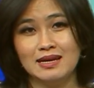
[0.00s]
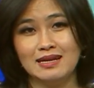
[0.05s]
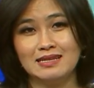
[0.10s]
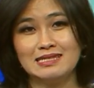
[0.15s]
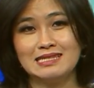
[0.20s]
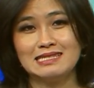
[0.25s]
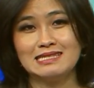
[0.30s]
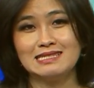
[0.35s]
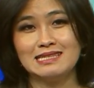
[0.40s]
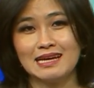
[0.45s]

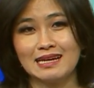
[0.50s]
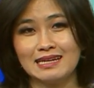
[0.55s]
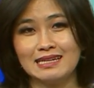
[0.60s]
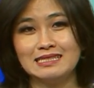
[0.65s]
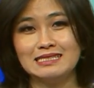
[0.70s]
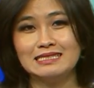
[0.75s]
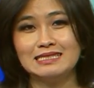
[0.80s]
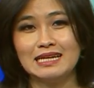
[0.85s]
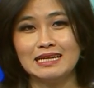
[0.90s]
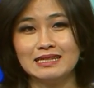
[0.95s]
It's the
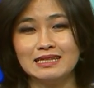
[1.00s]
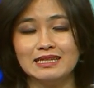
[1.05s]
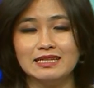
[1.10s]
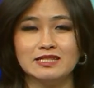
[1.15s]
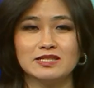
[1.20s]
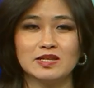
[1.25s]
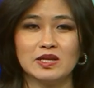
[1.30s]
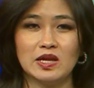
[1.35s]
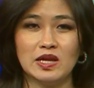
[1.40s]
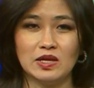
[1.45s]
second
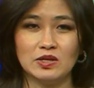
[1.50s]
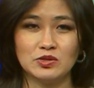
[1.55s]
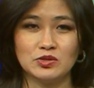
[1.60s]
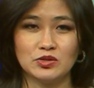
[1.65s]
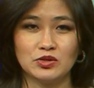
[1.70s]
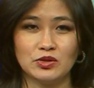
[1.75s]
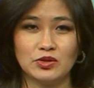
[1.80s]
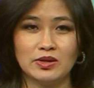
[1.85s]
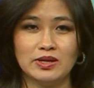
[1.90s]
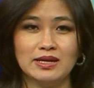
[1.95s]
deadliest
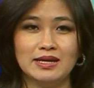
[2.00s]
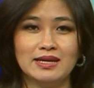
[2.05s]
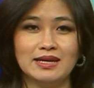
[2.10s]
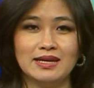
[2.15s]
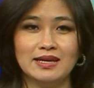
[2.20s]
cancer